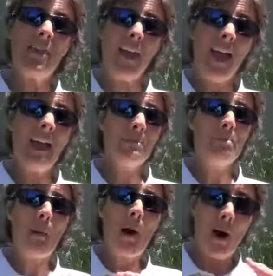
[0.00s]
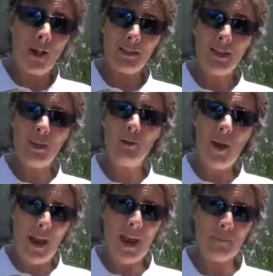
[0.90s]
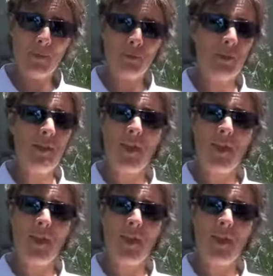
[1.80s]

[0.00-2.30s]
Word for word: That bond that you had between